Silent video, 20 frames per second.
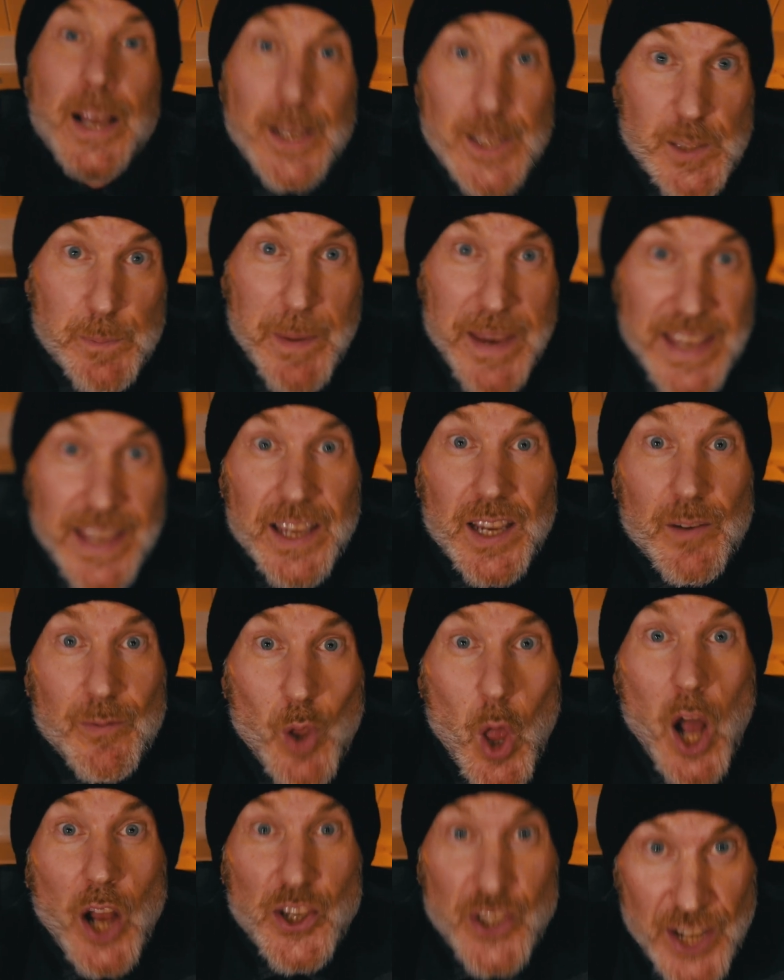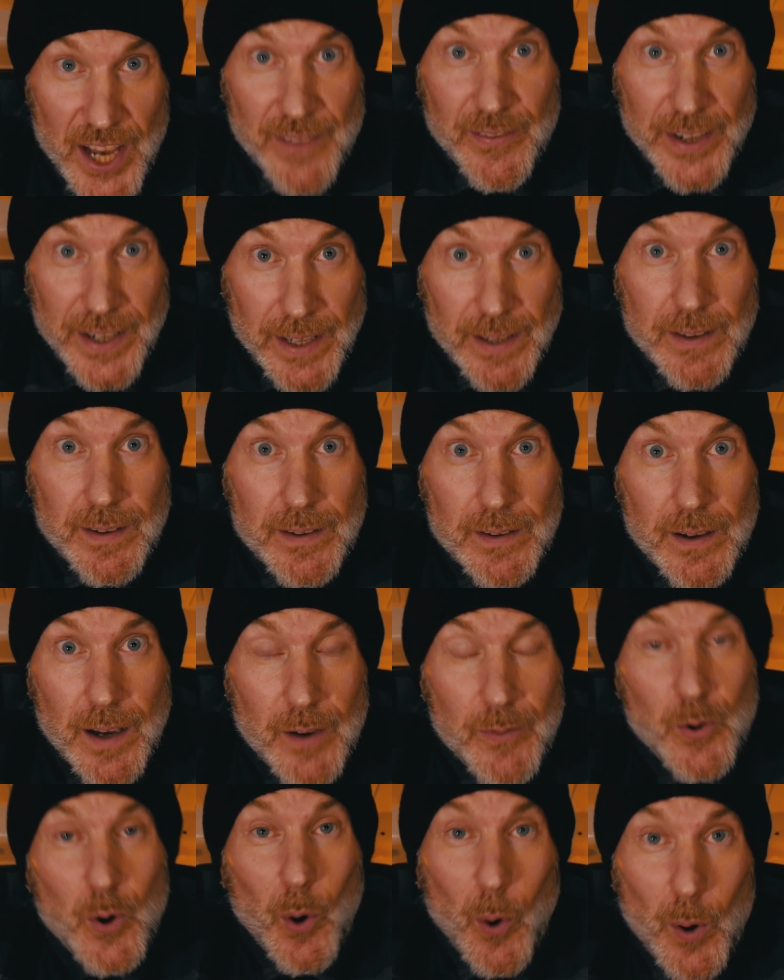Speaking of longevity,
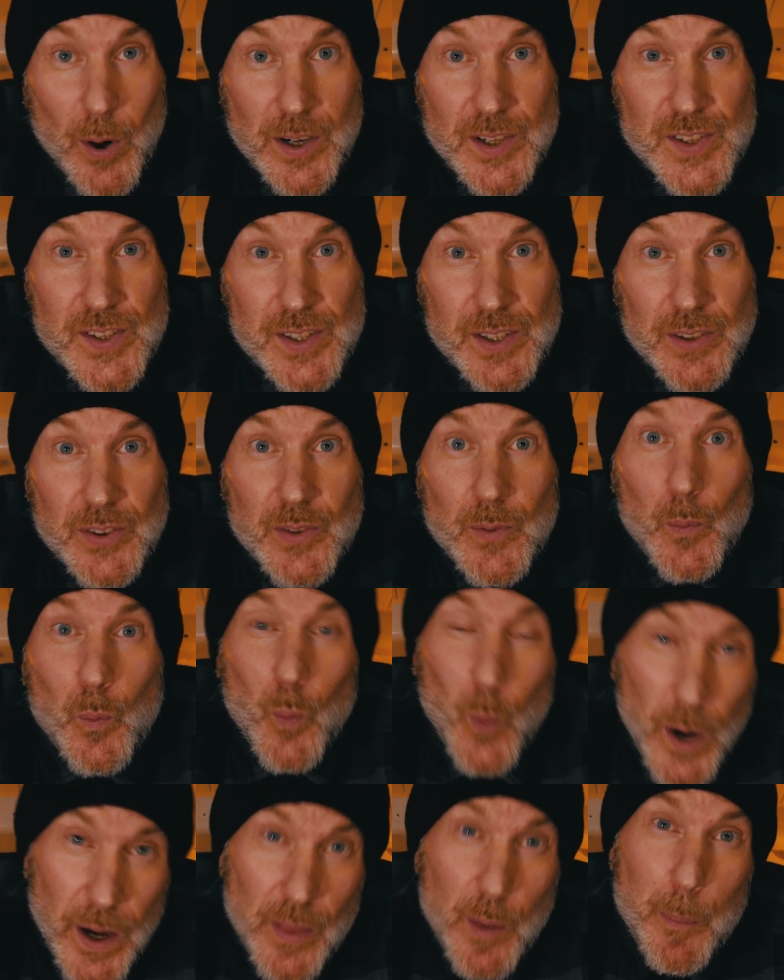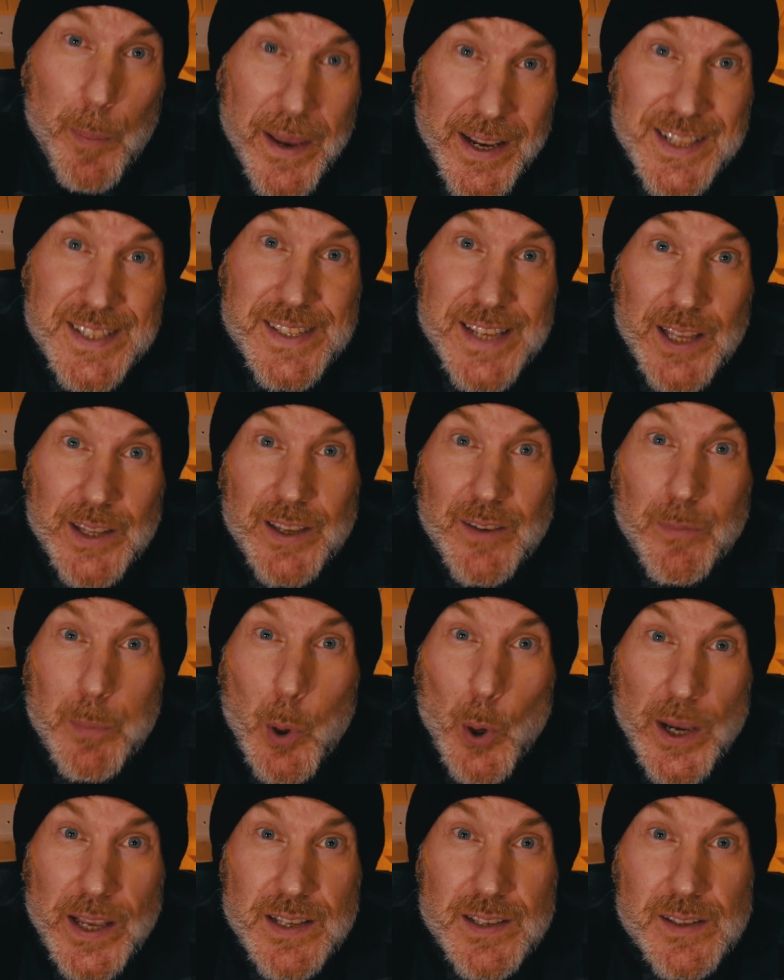of course, one of the big selling
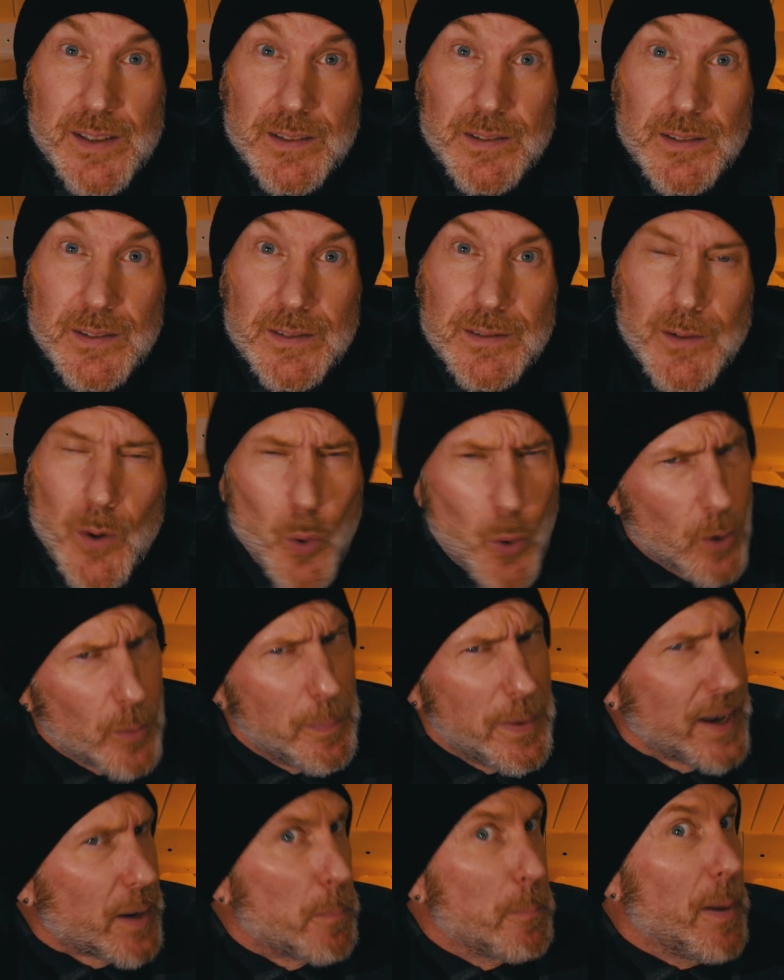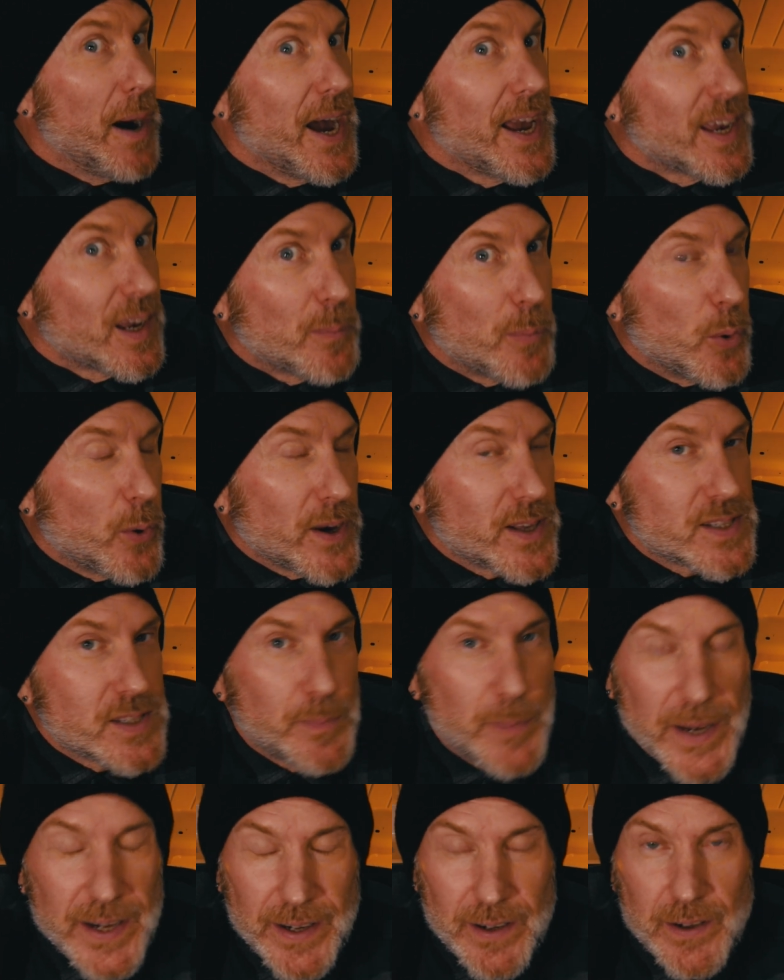points, or big buying points
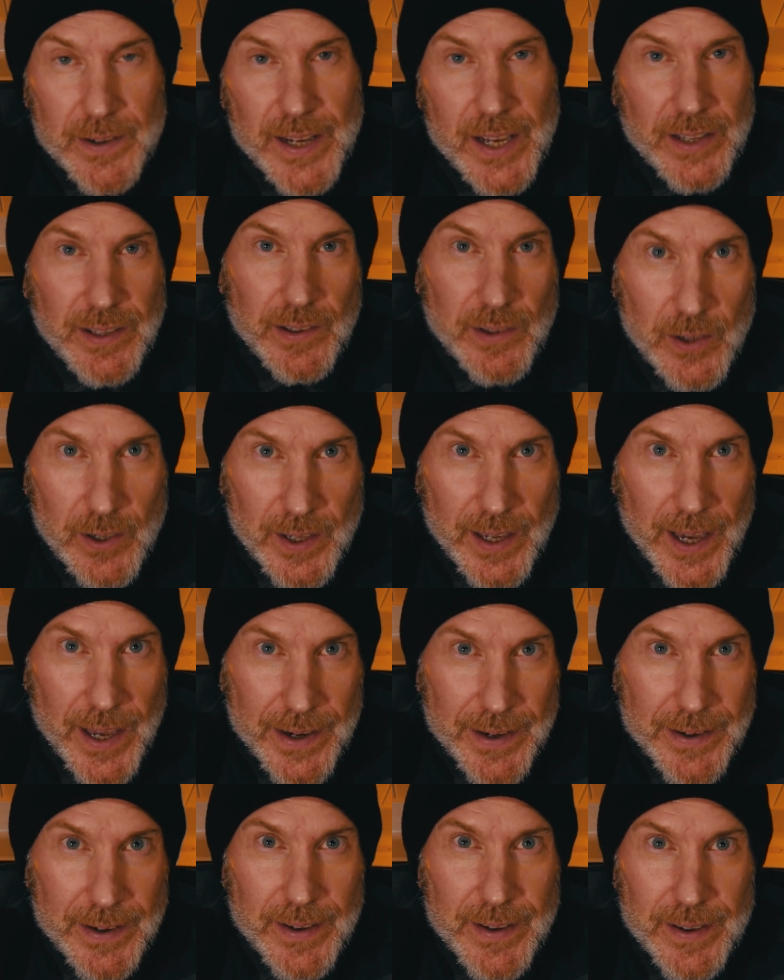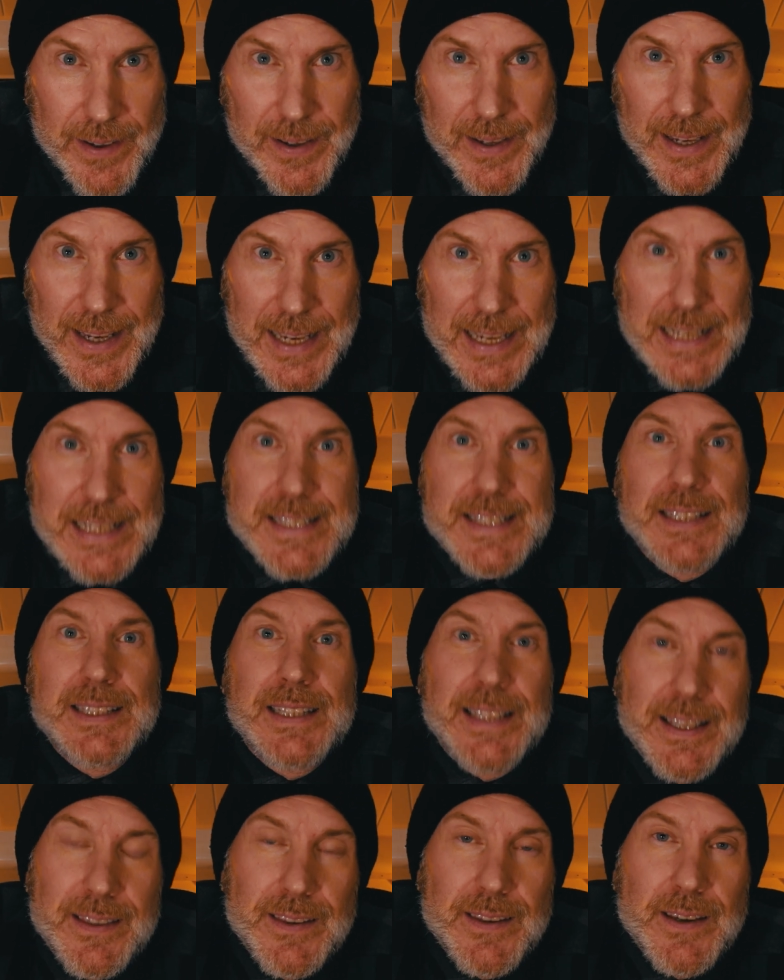depending on how you look at it, is the
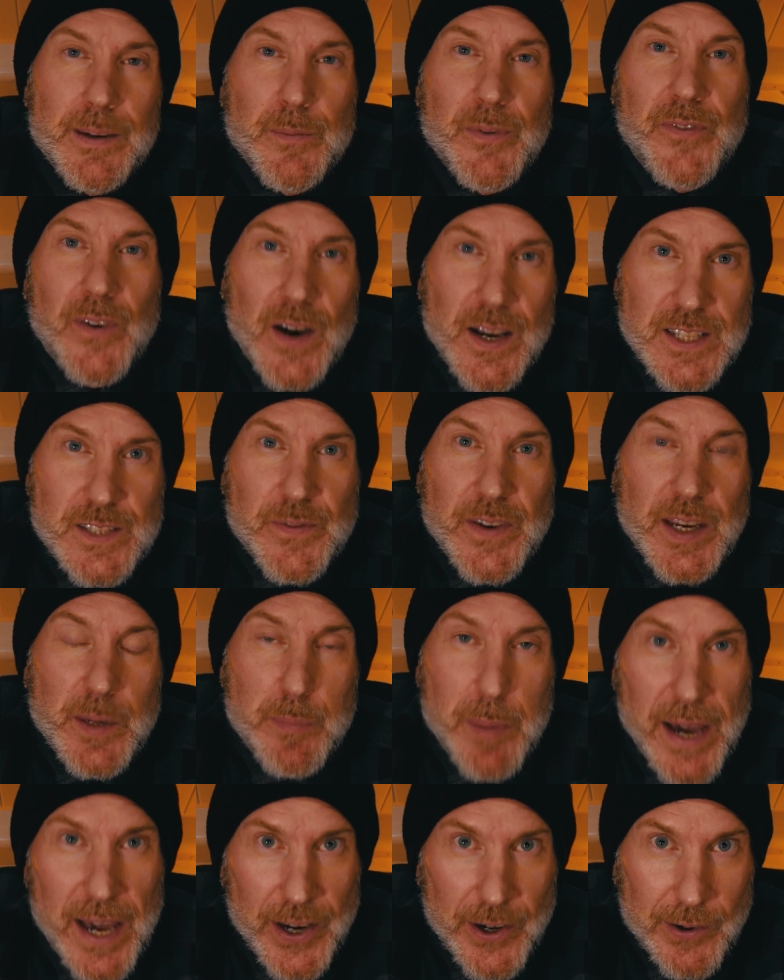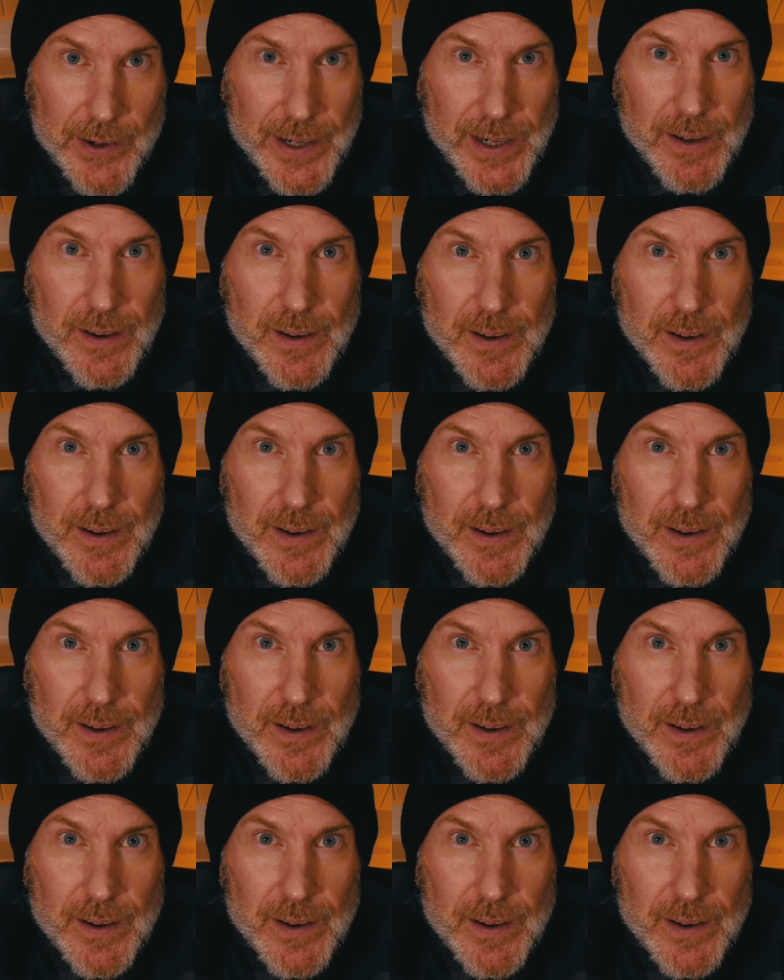lithium phosphate battery.